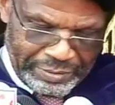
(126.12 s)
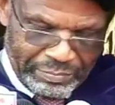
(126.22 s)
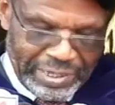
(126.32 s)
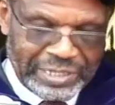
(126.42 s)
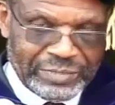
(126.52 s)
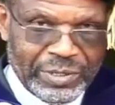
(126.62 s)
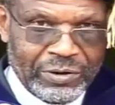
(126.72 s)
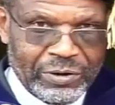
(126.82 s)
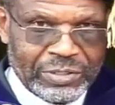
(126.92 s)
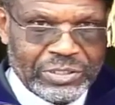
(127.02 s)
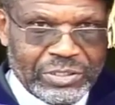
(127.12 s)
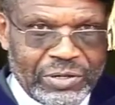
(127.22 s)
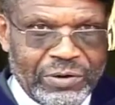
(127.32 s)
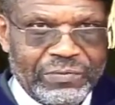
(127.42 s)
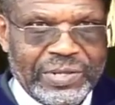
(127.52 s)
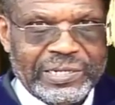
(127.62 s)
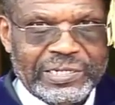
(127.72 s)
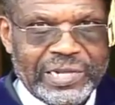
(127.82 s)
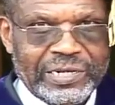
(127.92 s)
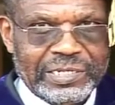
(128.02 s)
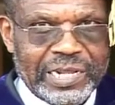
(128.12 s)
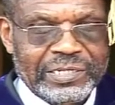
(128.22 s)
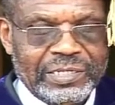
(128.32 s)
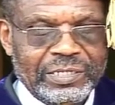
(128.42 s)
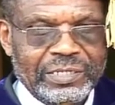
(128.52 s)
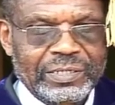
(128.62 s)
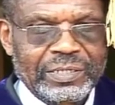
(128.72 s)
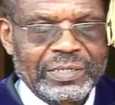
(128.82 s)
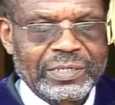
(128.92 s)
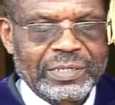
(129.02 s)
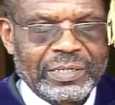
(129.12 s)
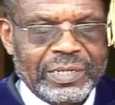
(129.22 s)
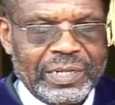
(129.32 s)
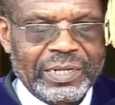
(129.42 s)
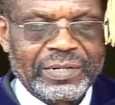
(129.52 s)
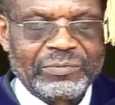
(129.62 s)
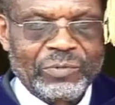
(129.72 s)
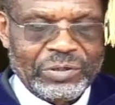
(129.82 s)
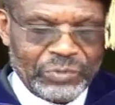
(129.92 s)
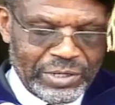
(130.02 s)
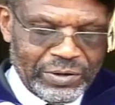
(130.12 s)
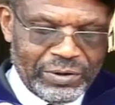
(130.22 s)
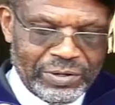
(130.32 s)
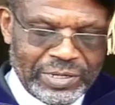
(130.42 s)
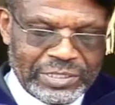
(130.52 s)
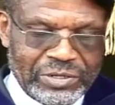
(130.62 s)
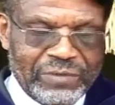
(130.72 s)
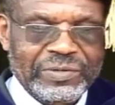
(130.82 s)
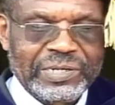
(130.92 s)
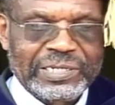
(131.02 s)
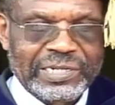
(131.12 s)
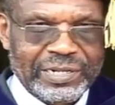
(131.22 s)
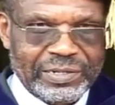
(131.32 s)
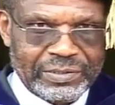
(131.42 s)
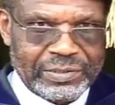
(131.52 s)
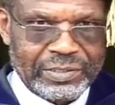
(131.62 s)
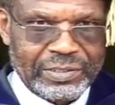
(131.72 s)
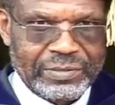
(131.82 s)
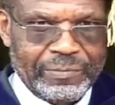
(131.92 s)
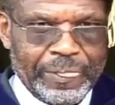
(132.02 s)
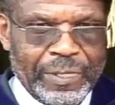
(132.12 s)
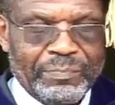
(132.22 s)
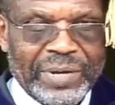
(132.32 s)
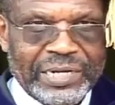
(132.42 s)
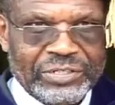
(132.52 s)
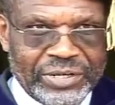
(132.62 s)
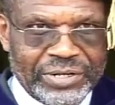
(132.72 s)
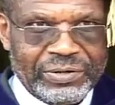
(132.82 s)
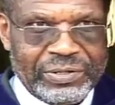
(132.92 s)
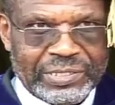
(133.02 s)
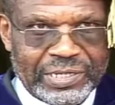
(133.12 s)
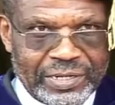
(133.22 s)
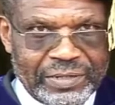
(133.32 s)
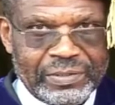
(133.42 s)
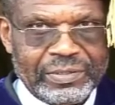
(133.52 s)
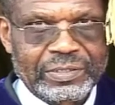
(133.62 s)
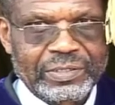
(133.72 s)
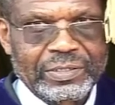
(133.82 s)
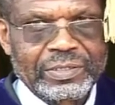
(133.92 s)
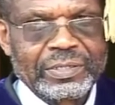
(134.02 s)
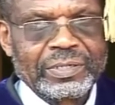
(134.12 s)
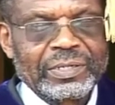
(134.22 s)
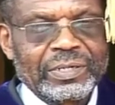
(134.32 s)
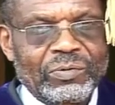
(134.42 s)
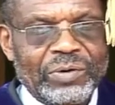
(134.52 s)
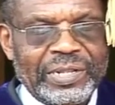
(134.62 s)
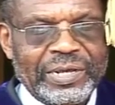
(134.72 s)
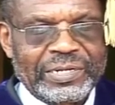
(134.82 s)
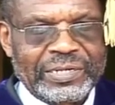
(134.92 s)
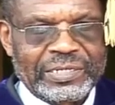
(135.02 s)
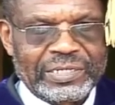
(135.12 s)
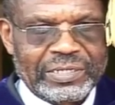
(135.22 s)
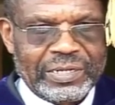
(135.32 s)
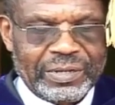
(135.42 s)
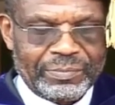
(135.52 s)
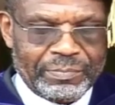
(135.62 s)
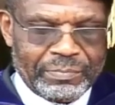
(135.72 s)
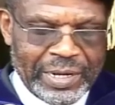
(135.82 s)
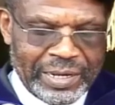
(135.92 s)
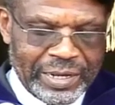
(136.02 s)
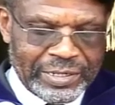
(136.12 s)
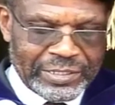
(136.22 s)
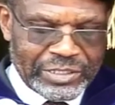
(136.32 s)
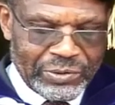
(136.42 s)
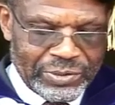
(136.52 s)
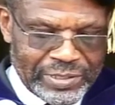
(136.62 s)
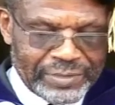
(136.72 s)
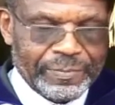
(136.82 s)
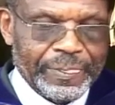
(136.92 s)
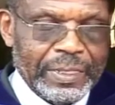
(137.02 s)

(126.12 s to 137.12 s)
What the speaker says: but it's because of his success in what we call the softer skills, managerial skills, whether it is Makadi Soda